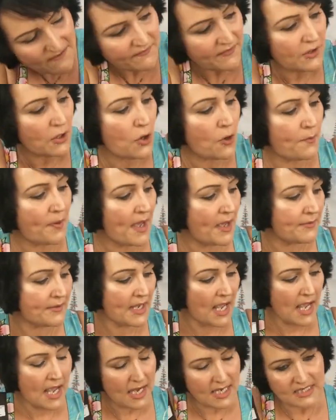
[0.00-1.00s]
envelope out,
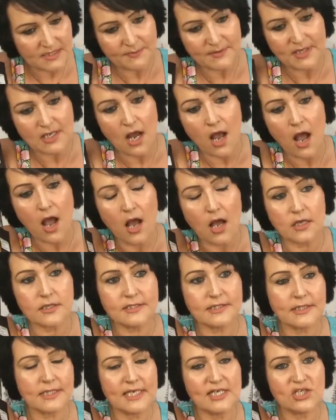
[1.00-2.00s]
guys,
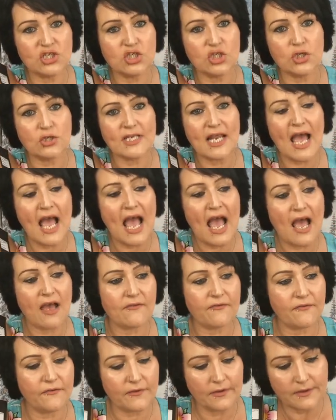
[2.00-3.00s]
because it should have...